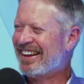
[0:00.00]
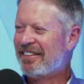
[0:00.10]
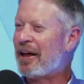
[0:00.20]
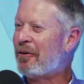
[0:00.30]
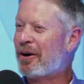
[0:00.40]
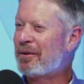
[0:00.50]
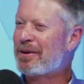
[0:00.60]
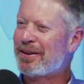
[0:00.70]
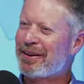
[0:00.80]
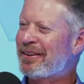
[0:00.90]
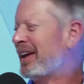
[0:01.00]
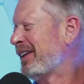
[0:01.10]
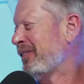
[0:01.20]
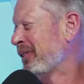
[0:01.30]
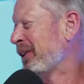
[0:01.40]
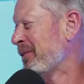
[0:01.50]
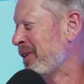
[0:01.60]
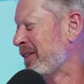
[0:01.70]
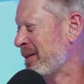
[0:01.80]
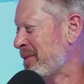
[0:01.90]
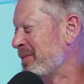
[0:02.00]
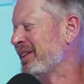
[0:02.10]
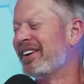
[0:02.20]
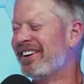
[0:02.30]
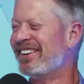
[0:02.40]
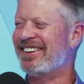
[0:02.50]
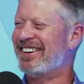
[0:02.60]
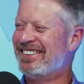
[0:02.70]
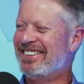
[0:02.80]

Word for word: They don't want to be there, and they don't really want them to be there either.